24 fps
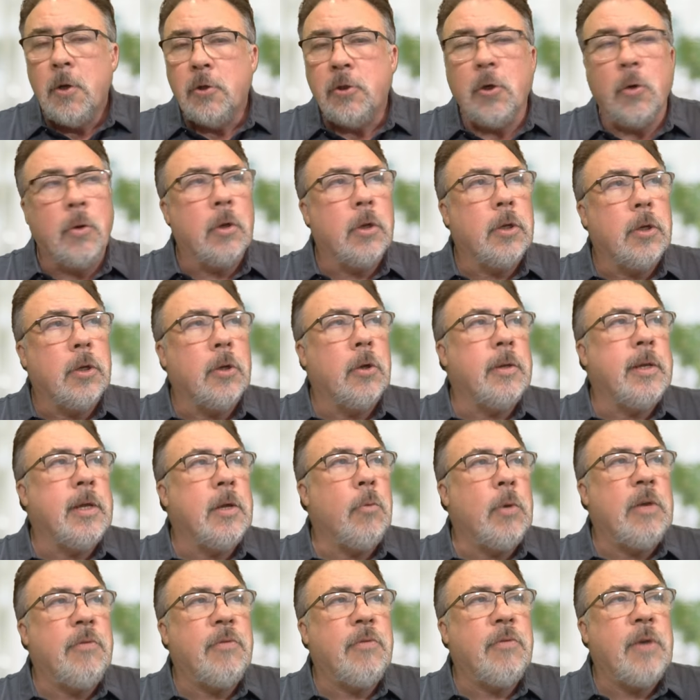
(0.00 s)
So
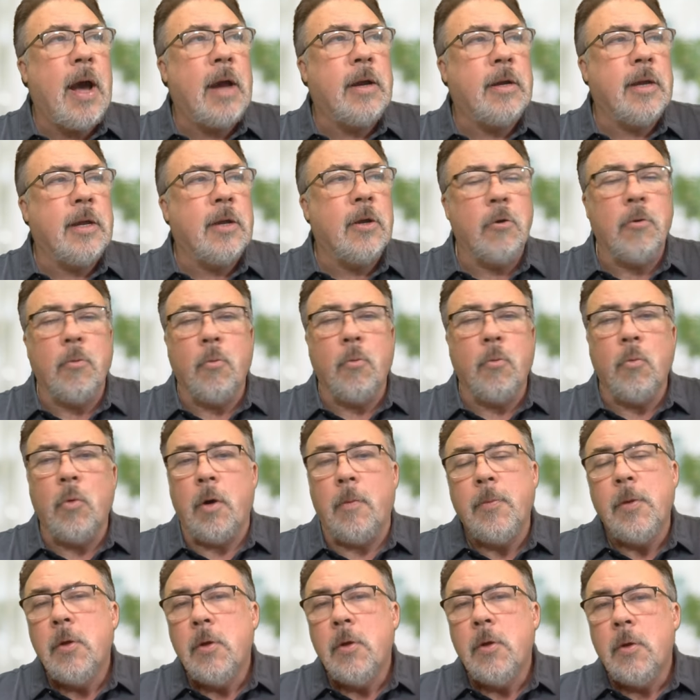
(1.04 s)
clearly we've had an increase,
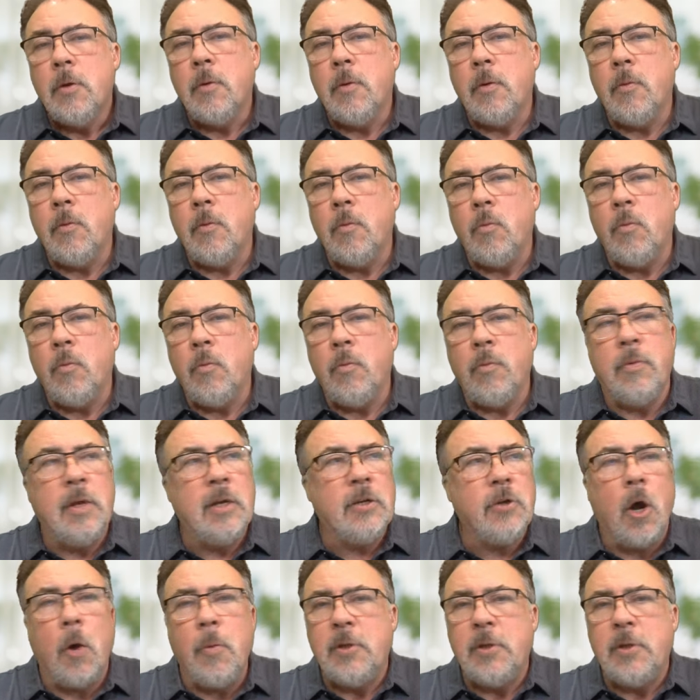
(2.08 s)
well,
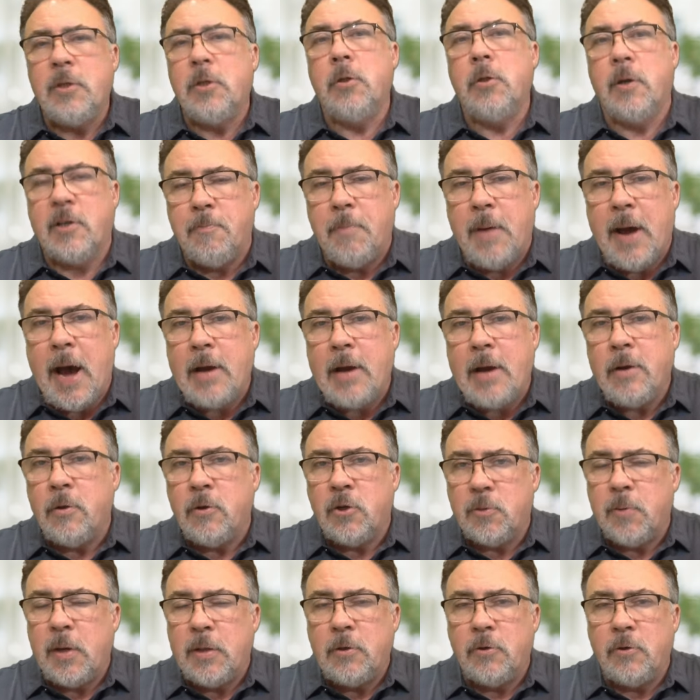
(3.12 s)
this always looks bad, and
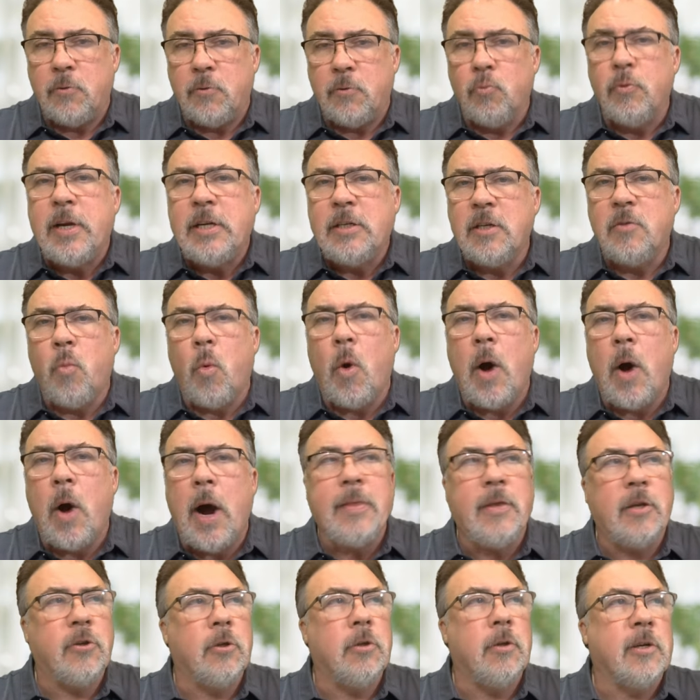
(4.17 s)
there's, and there's, reasons
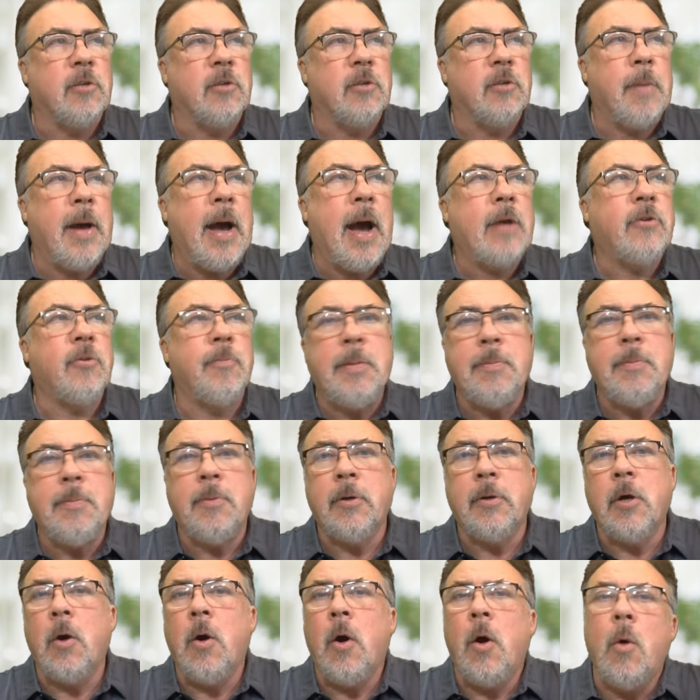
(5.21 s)
why this looks bad. So
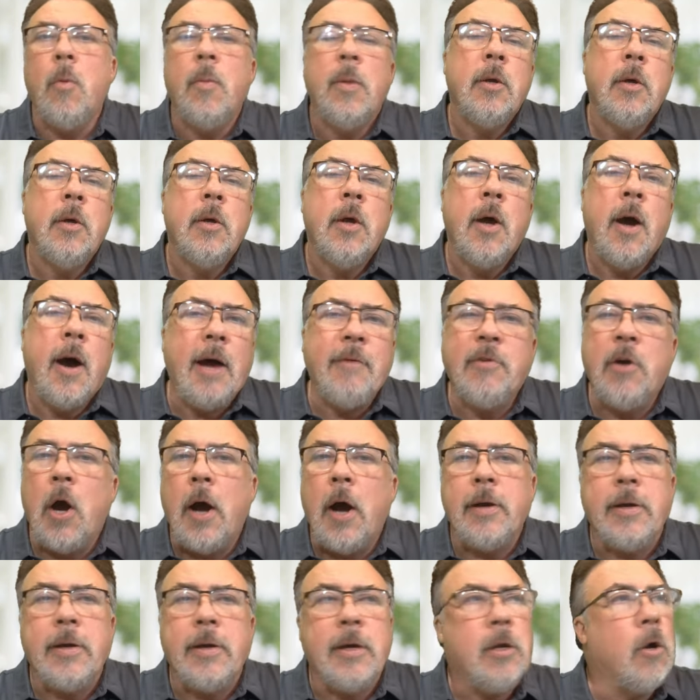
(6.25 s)
people go, oh, I've
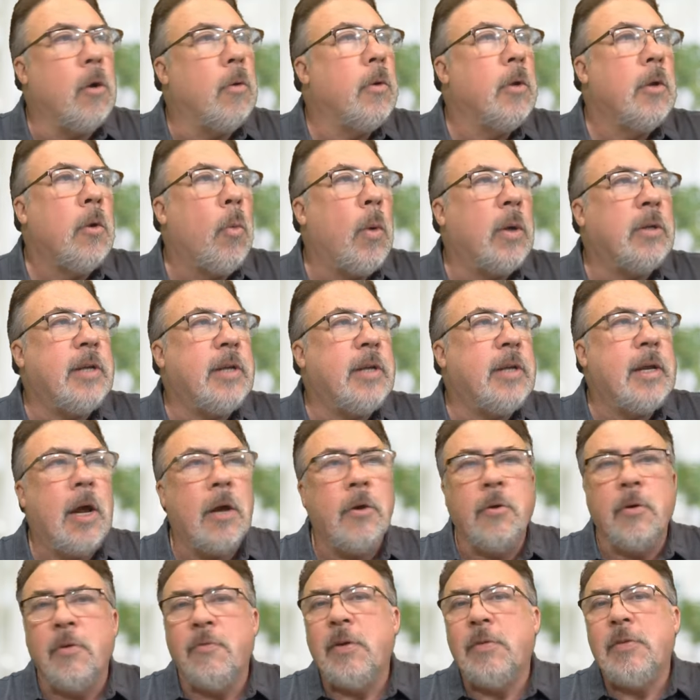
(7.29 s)
got, you know, what's
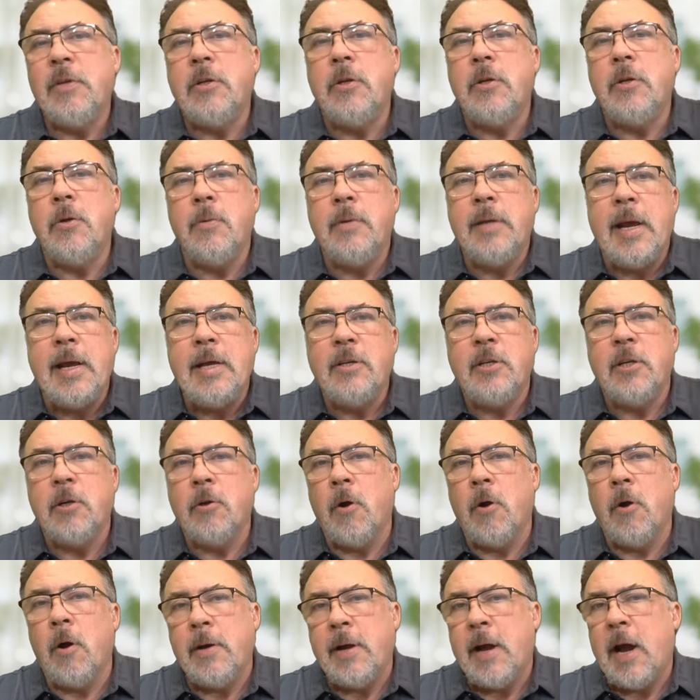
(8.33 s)
852 days
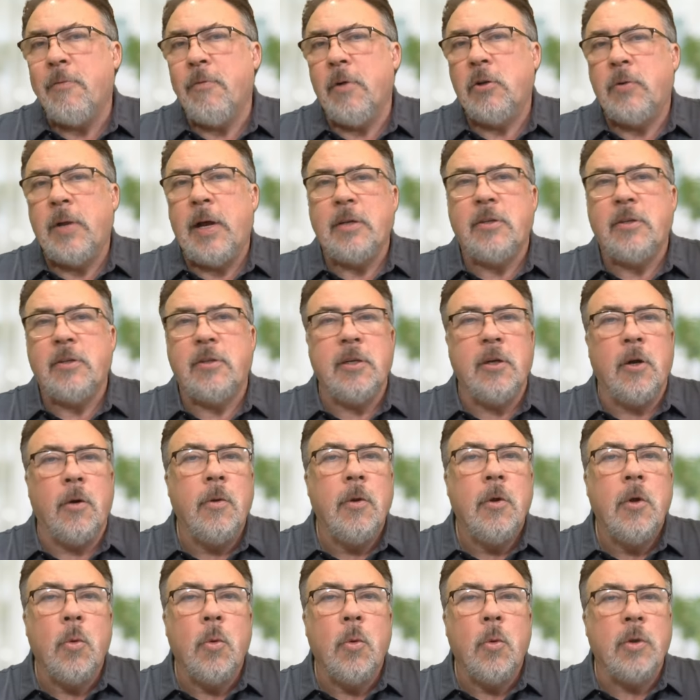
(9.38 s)
here on average? That's, you
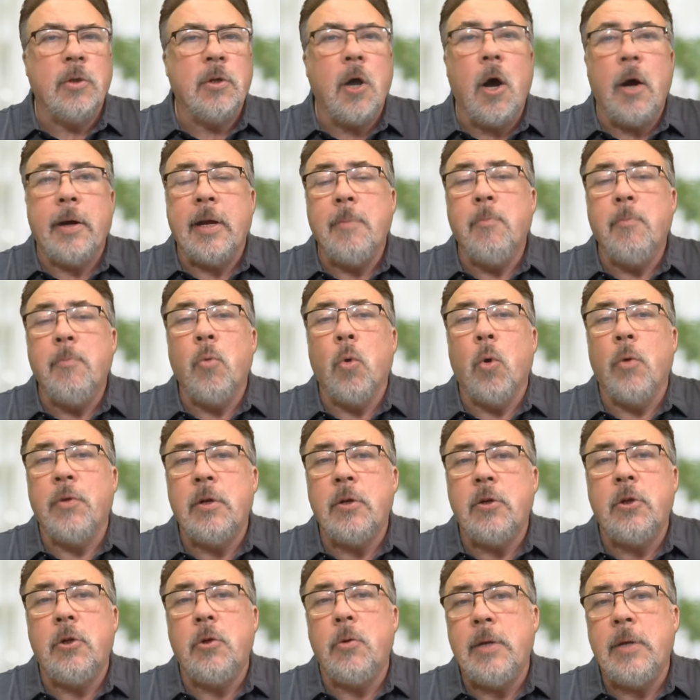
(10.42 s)
know, we're talking more
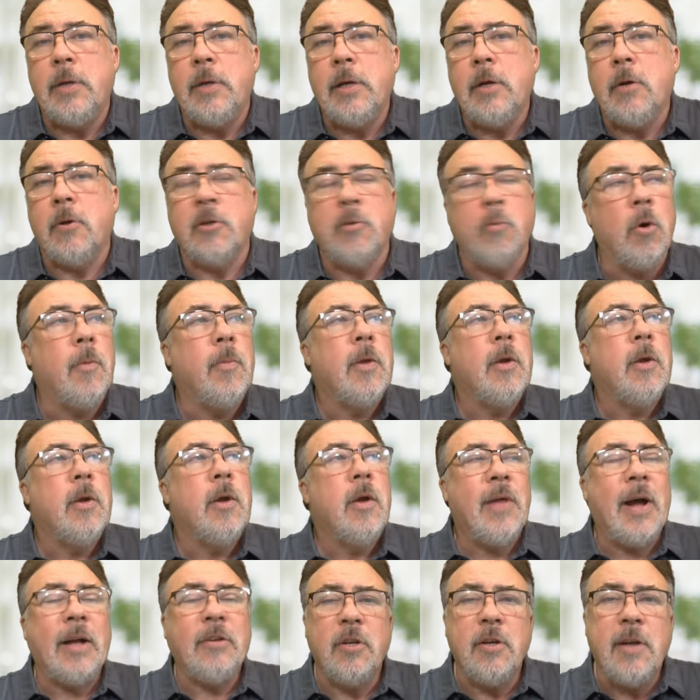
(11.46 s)
than two years. Well,
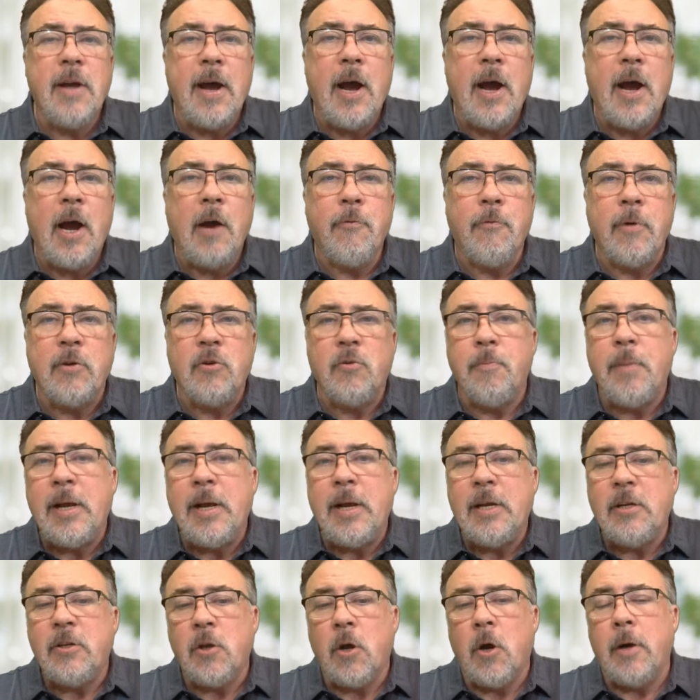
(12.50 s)
that's an average
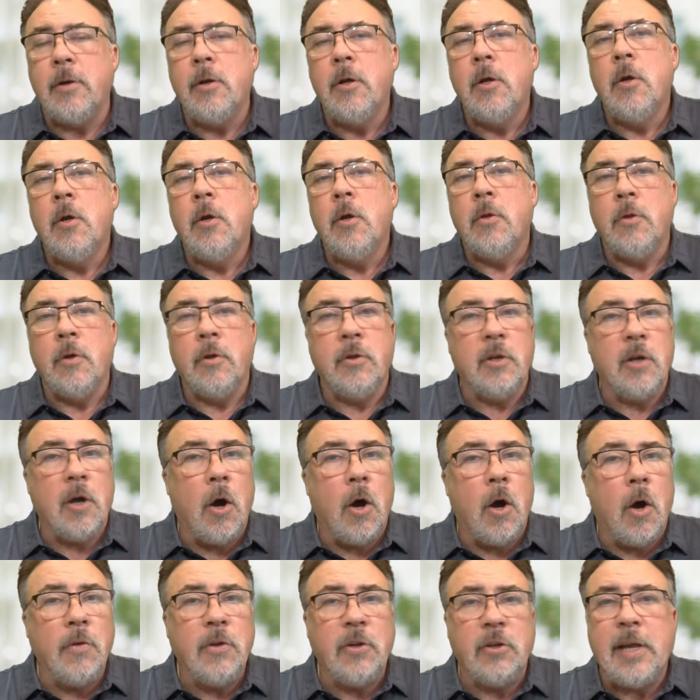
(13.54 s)
based on the, the,
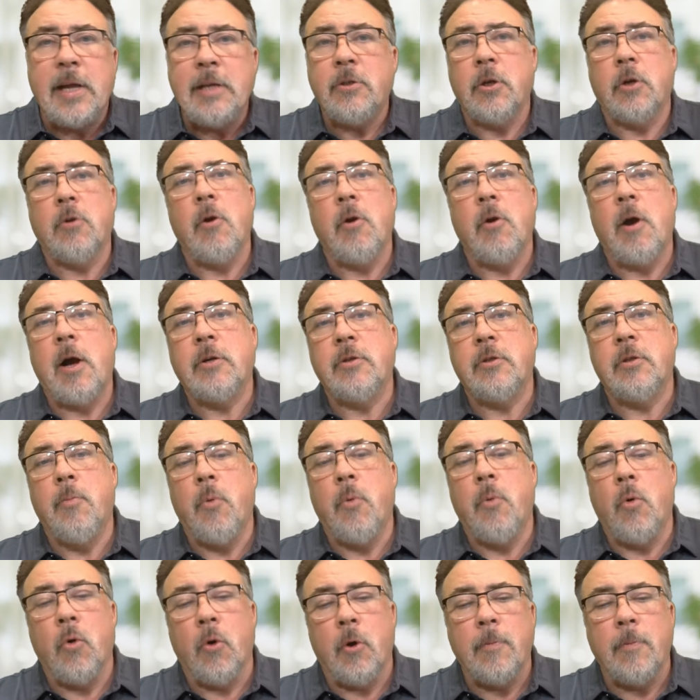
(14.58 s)
all the states across the
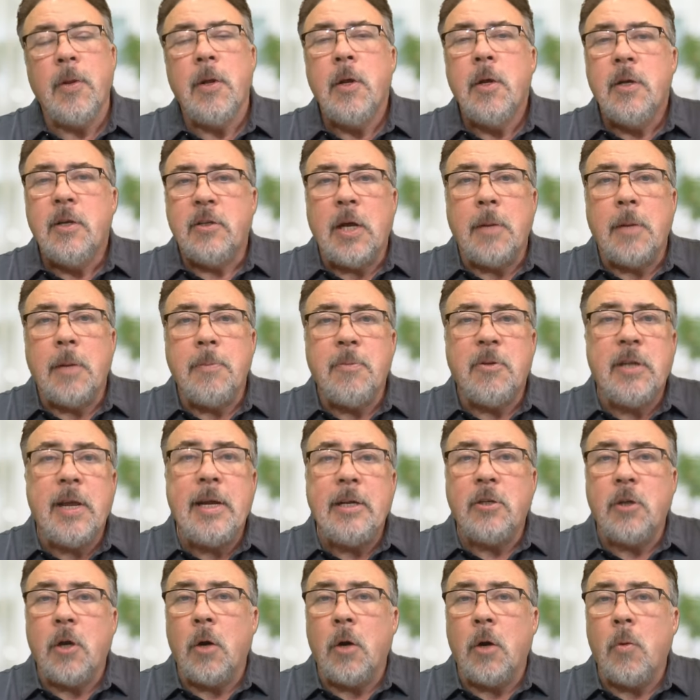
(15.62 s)
board. Some
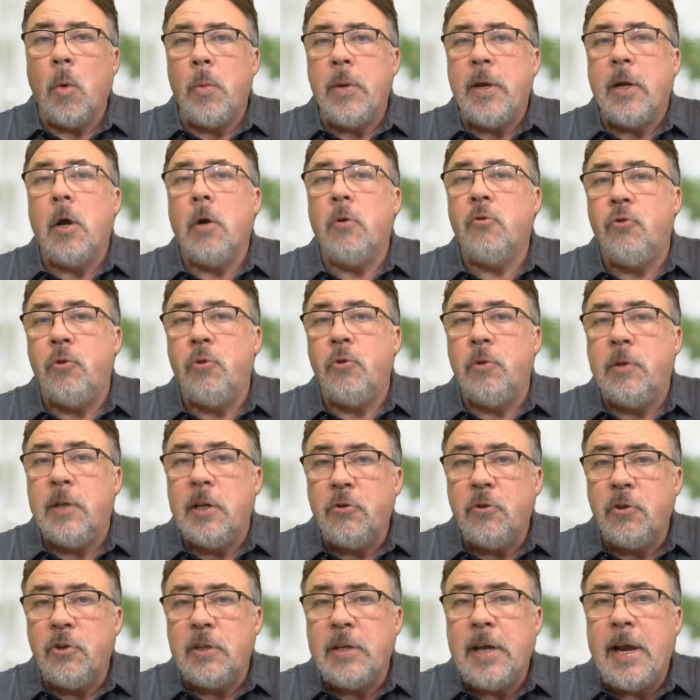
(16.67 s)
states are what we call
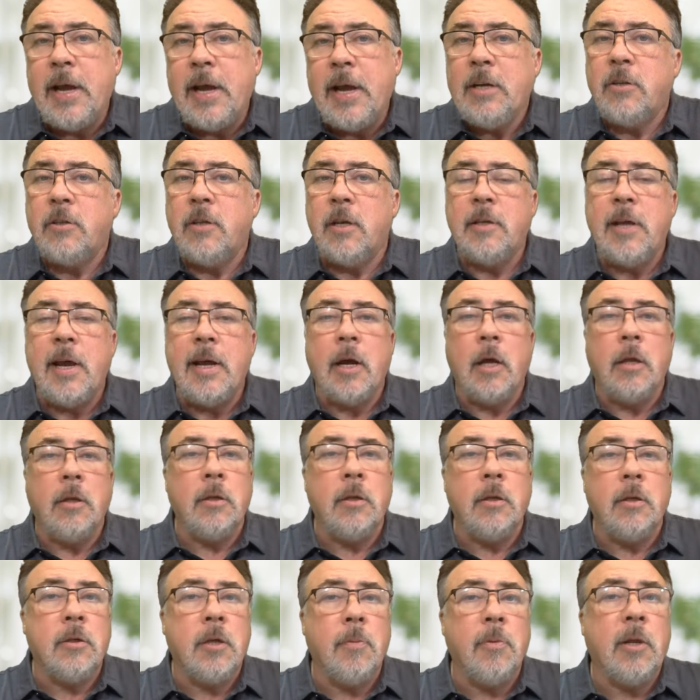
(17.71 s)
judicial states that take
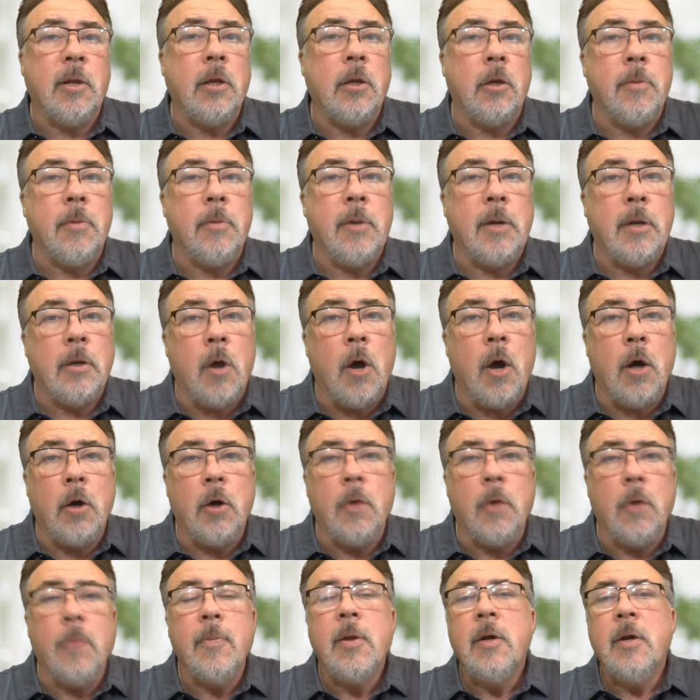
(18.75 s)
a, typically a little bit
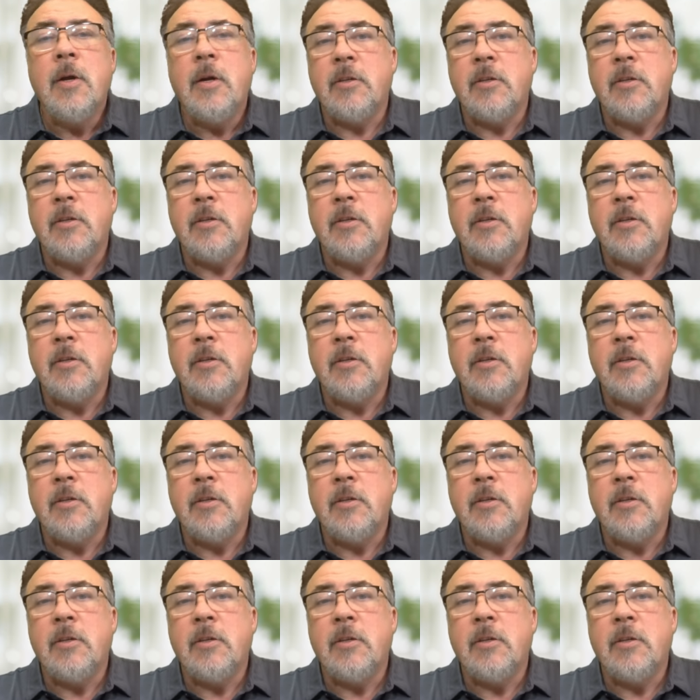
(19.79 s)
longer.